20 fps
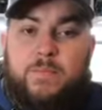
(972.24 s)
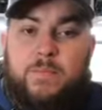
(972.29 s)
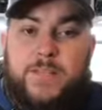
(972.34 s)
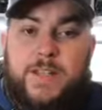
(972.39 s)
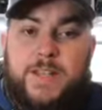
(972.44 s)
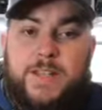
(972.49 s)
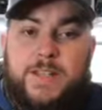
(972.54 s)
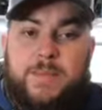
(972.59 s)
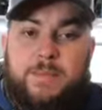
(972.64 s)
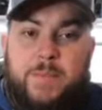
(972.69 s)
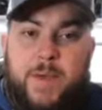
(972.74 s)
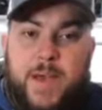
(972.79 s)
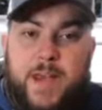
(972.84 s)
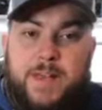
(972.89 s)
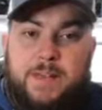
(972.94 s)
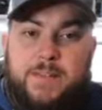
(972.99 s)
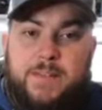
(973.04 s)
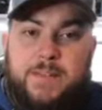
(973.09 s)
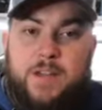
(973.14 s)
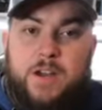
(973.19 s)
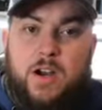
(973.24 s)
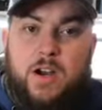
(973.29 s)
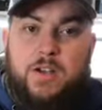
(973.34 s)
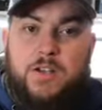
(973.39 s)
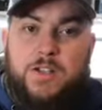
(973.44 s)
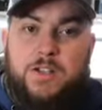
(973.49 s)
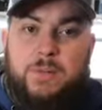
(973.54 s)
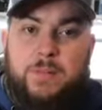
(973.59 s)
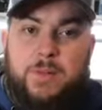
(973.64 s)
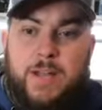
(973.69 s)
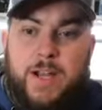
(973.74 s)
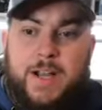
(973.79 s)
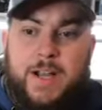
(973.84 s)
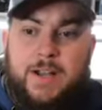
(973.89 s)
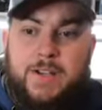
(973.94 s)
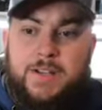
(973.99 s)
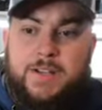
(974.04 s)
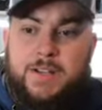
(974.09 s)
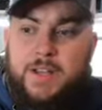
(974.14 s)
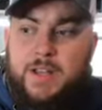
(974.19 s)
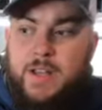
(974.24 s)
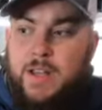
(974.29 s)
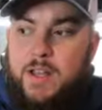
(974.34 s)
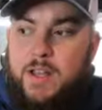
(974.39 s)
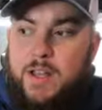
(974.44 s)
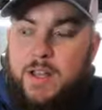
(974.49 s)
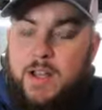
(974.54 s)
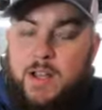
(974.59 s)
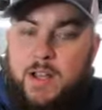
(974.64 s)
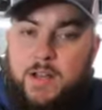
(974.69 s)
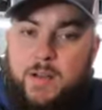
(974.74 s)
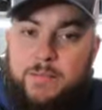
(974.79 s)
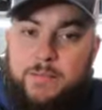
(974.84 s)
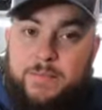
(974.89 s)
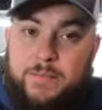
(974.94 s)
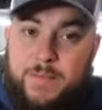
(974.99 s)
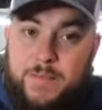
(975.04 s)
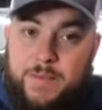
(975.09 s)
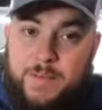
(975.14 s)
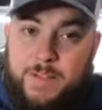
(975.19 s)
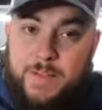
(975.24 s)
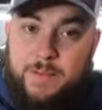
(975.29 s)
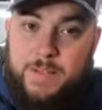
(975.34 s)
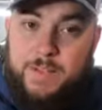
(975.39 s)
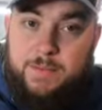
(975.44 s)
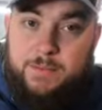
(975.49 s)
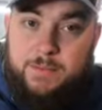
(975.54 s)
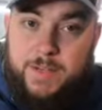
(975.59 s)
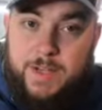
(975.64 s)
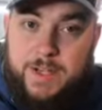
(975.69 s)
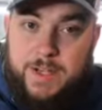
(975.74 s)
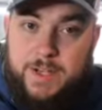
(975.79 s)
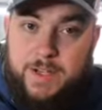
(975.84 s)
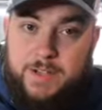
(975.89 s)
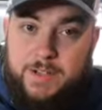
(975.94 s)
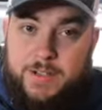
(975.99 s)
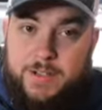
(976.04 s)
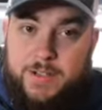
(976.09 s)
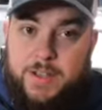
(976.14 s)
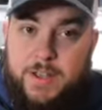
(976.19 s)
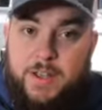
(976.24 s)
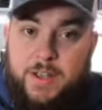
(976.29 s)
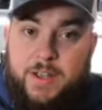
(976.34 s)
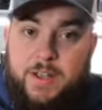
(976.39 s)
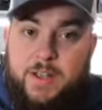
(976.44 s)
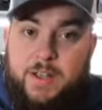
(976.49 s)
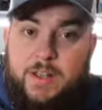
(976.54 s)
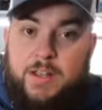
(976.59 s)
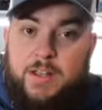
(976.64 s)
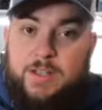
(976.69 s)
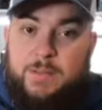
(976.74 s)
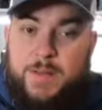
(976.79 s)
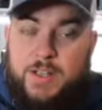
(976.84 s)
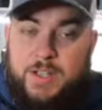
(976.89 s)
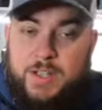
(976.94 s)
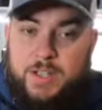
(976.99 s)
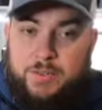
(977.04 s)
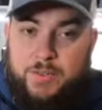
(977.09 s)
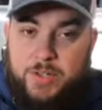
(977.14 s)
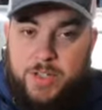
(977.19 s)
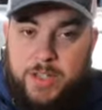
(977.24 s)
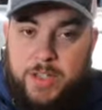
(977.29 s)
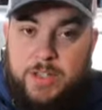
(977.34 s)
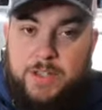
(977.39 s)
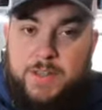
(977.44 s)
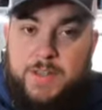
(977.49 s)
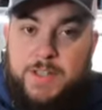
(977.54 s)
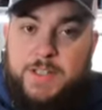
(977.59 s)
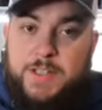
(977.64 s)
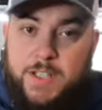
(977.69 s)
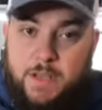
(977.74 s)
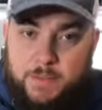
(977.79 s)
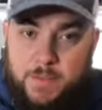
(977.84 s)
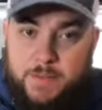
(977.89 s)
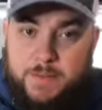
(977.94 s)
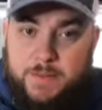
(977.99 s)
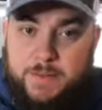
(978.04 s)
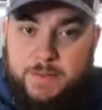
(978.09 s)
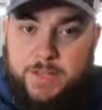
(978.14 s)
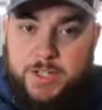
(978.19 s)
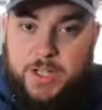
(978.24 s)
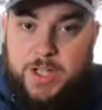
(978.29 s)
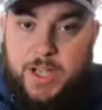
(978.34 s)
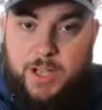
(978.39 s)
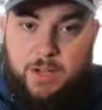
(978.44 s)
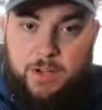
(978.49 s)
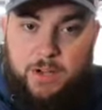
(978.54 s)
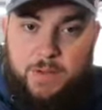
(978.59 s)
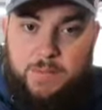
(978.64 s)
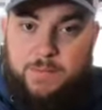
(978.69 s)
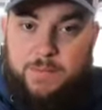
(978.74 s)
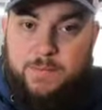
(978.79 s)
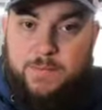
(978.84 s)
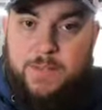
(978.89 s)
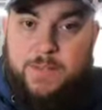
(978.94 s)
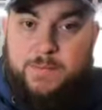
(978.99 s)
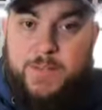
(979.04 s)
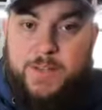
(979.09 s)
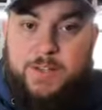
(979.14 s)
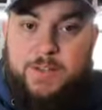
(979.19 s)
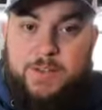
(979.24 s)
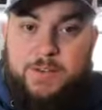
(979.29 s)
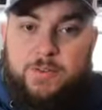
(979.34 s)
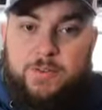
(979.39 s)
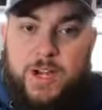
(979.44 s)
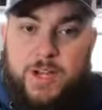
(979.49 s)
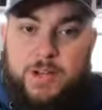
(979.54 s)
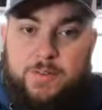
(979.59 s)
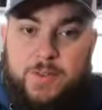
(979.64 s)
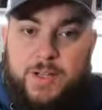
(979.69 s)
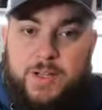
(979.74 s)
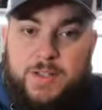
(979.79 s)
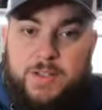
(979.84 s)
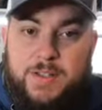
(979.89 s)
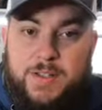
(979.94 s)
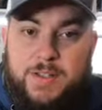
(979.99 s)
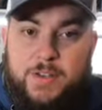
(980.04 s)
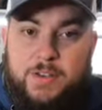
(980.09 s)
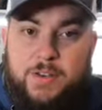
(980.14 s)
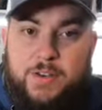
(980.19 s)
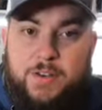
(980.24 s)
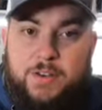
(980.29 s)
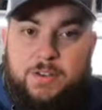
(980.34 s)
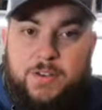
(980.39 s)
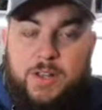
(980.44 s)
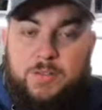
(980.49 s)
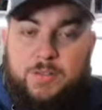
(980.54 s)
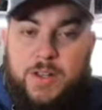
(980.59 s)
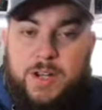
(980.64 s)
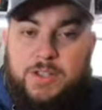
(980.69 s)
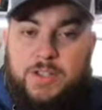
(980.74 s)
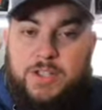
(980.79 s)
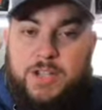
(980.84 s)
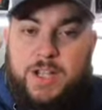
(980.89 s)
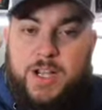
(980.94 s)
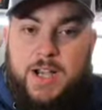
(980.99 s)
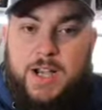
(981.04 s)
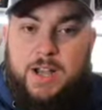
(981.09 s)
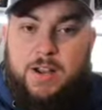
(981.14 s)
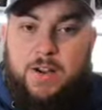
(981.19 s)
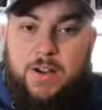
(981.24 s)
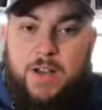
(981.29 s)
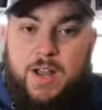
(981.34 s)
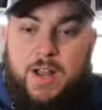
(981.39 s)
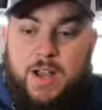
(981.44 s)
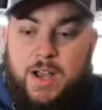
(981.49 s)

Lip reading: It depends. There are suppliers. Some suppliers, especially when you get in the suburbs of Chicago, I'm speaking to you, Ron, because I know you live around Chicago.